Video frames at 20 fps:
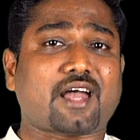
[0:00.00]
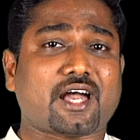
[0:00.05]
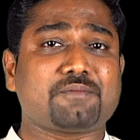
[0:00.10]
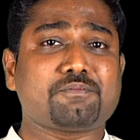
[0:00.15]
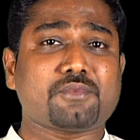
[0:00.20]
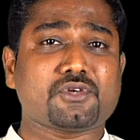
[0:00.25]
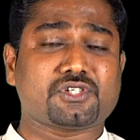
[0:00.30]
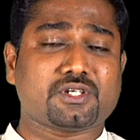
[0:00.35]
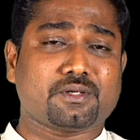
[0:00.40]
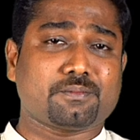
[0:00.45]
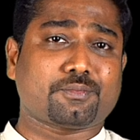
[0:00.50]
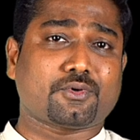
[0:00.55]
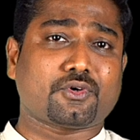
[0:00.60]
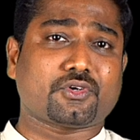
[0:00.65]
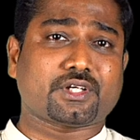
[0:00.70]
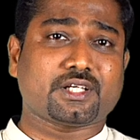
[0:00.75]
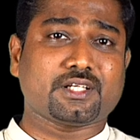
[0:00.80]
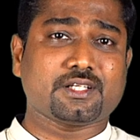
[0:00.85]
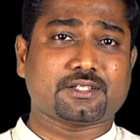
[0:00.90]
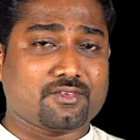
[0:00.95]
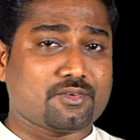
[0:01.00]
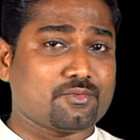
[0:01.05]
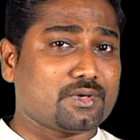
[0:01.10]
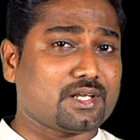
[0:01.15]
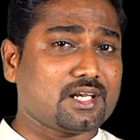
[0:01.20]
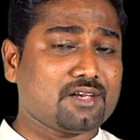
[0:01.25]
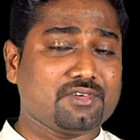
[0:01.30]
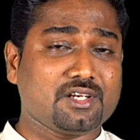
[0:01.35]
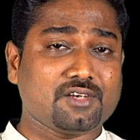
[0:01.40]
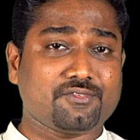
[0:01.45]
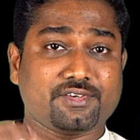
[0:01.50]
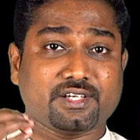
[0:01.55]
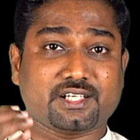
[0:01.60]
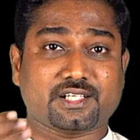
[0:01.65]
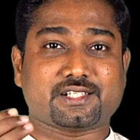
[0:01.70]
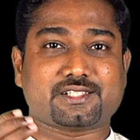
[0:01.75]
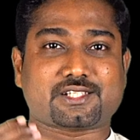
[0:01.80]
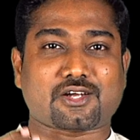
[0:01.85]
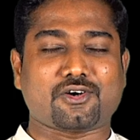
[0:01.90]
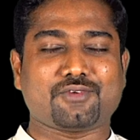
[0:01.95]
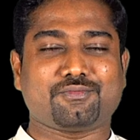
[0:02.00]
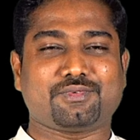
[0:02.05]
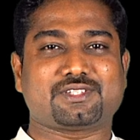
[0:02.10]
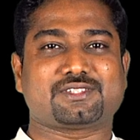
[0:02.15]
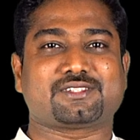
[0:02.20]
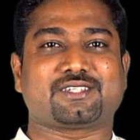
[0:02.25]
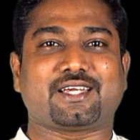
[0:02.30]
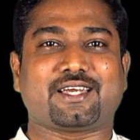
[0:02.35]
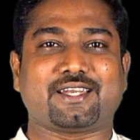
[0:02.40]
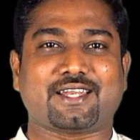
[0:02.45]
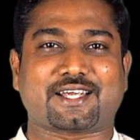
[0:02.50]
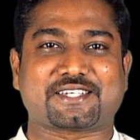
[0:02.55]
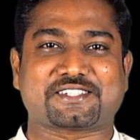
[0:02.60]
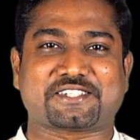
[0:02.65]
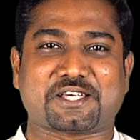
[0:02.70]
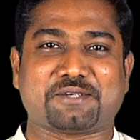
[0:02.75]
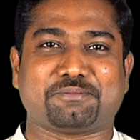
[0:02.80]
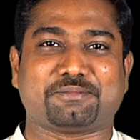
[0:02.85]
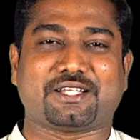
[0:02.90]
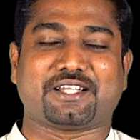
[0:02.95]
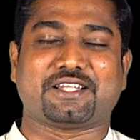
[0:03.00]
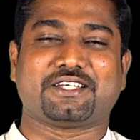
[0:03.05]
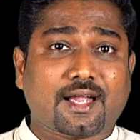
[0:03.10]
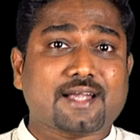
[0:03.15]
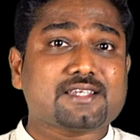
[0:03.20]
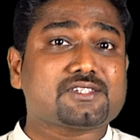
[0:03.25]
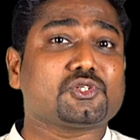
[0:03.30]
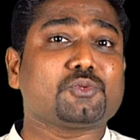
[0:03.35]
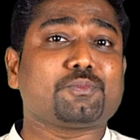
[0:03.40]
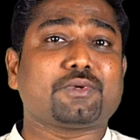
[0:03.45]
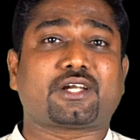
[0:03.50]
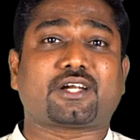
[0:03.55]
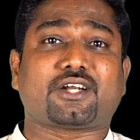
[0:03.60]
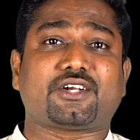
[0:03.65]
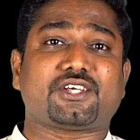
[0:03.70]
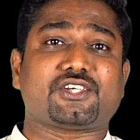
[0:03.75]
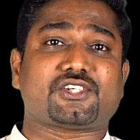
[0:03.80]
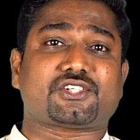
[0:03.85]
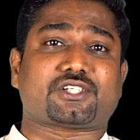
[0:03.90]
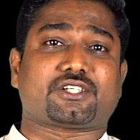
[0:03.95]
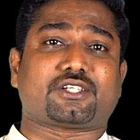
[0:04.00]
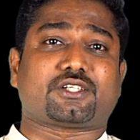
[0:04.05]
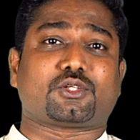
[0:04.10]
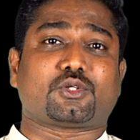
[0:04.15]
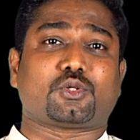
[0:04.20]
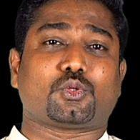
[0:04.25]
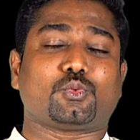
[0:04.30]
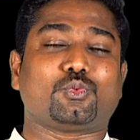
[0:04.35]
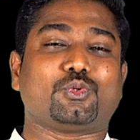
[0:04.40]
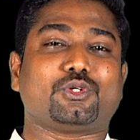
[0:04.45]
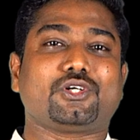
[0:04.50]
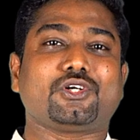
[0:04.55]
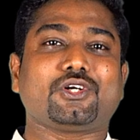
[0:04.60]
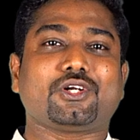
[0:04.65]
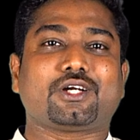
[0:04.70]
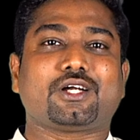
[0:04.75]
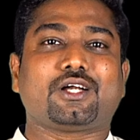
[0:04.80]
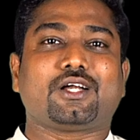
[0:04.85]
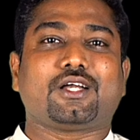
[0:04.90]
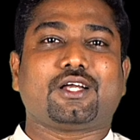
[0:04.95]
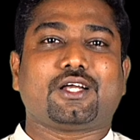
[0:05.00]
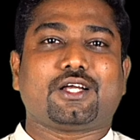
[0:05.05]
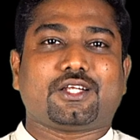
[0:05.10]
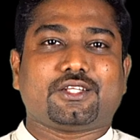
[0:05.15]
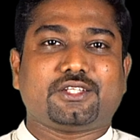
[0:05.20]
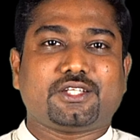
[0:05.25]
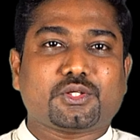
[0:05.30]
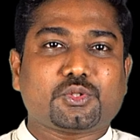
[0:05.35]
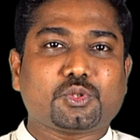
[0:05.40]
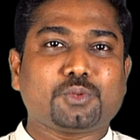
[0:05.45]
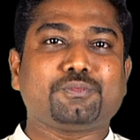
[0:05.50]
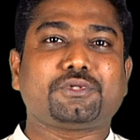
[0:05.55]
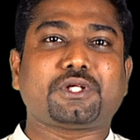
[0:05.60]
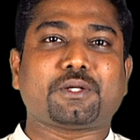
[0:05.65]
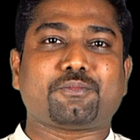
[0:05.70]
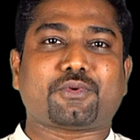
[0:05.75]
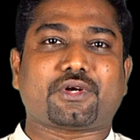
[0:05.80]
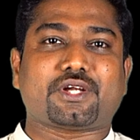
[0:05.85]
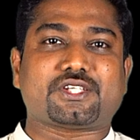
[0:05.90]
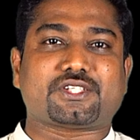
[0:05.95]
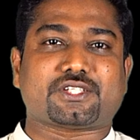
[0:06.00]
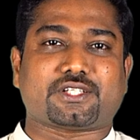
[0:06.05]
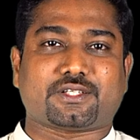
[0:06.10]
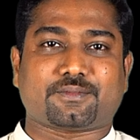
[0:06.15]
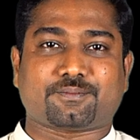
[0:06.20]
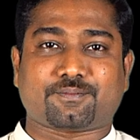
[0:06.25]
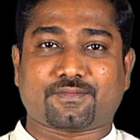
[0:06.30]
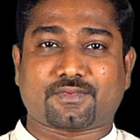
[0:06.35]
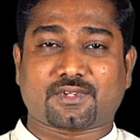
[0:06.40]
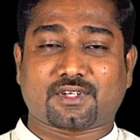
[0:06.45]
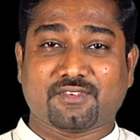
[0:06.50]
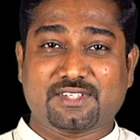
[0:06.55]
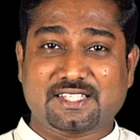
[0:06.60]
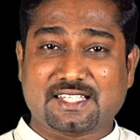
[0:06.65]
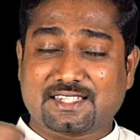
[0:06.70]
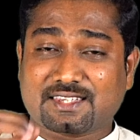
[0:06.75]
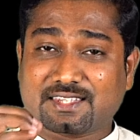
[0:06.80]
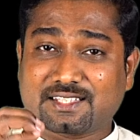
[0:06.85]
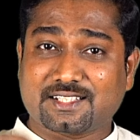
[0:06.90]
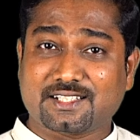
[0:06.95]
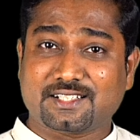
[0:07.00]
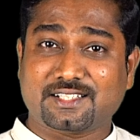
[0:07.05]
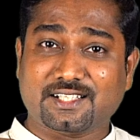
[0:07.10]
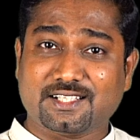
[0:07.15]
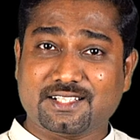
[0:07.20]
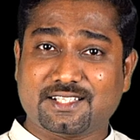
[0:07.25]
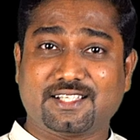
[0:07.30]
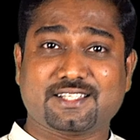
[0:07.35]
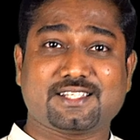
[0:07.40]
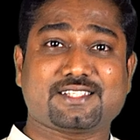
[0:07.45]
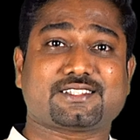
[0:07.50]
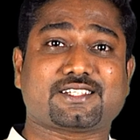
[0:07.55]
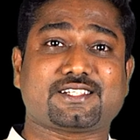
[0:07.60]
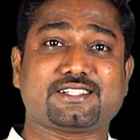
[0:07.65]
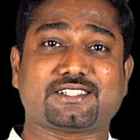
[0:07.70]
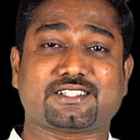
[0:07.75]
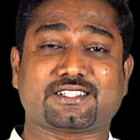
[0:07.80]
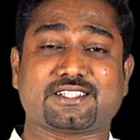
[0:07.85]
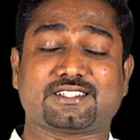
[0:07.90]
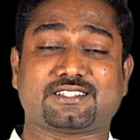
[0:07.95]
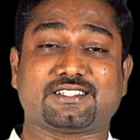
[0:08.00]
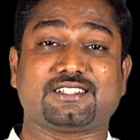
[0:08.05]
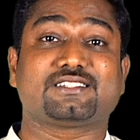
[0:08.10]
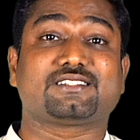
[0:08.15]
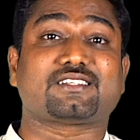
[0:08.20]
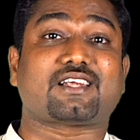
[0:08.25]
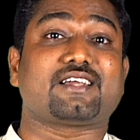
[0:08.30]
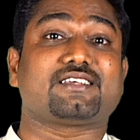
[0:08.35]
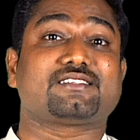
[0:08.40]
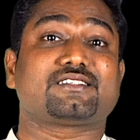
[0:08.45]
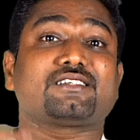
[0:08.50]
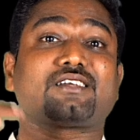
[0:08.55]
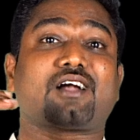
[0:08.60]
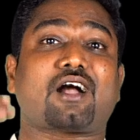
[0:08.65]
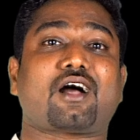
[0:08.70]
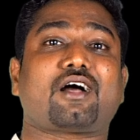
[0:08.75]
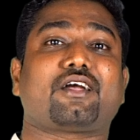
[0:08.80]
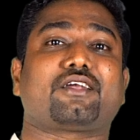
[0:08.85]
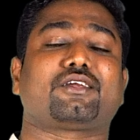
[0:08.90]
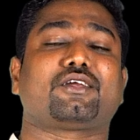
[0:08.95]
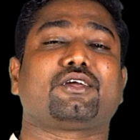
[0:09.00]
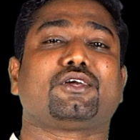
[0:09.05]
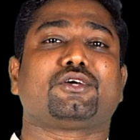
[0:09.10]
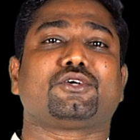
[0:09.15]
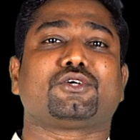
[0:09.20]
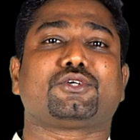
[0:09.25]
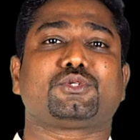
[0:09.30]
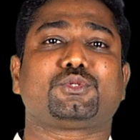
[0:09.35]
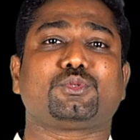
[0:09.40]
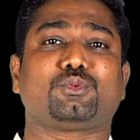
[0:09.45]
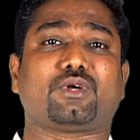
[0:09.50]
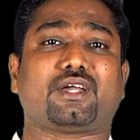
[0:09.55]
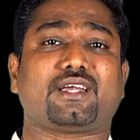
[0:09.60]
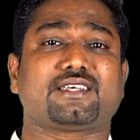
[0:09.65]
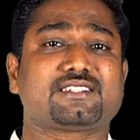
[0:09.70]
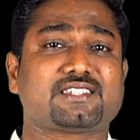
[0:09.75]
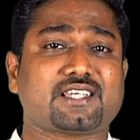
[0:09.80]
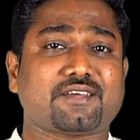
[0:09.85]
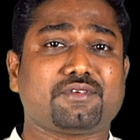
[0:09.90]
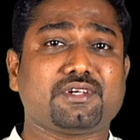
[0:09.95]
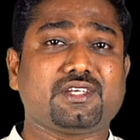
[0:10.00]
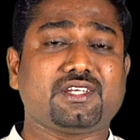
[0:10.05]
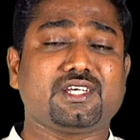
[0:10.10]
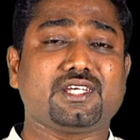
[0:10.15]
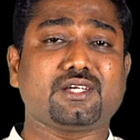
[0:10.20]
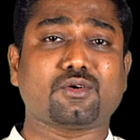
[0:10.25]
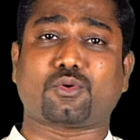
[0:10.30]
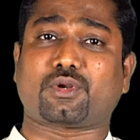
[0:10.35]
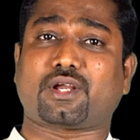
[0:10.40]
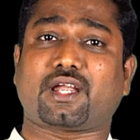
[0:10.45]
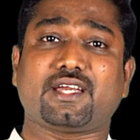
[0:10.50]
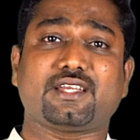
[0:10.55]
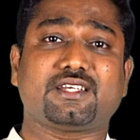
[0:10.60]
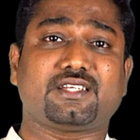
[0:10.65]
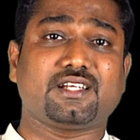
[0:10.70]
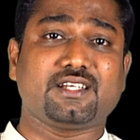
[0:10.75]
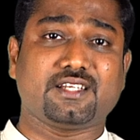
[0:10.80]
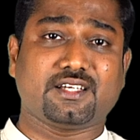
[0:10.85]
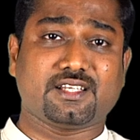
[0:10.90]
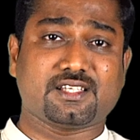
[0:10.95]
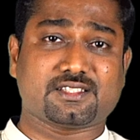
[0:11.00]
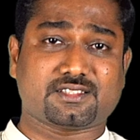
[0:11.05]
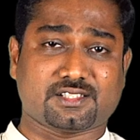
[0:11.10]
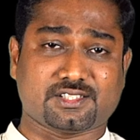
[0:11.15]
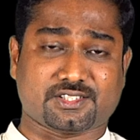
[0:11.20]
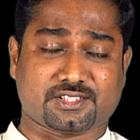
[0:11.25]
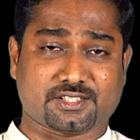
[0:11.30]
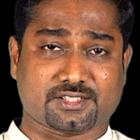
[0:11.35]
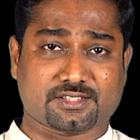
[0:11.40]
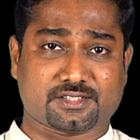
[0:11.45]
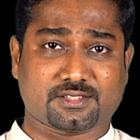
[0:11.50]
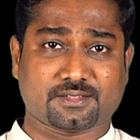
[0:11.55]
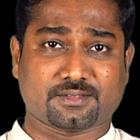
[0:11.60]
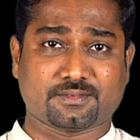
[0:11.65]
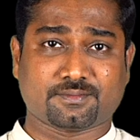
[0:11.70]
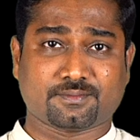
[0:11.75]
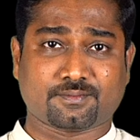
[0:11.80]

that much important? Well, we'll figure it out with an example. Assume a condition where the room temperature, which is 30 degrees Celsius, is rising high to a 70 or 80 degrees Celsius.